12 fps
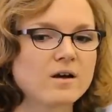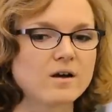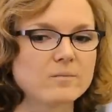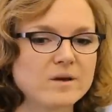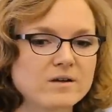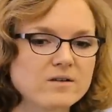
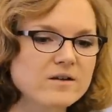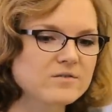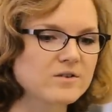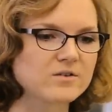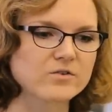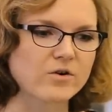Um, and a lot of
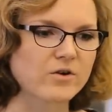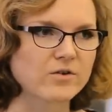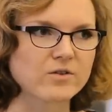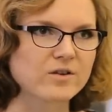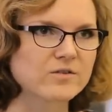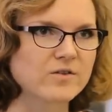these are
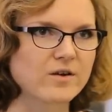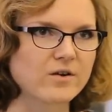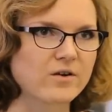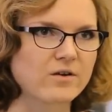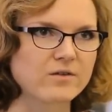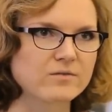things that
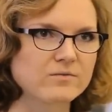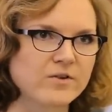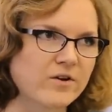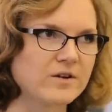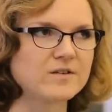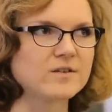are
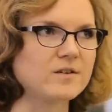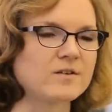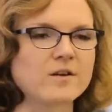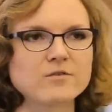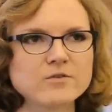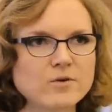very easy to
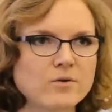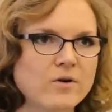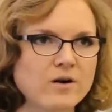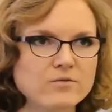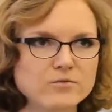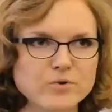take a photo
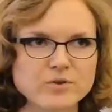of